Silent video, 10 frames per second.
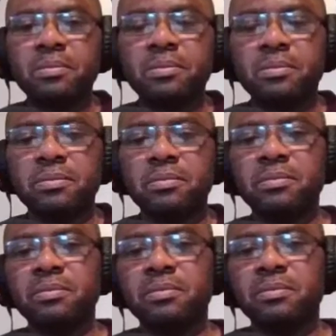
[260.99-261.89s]
And
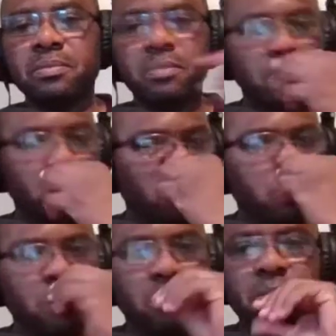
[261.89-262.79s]
the stroke was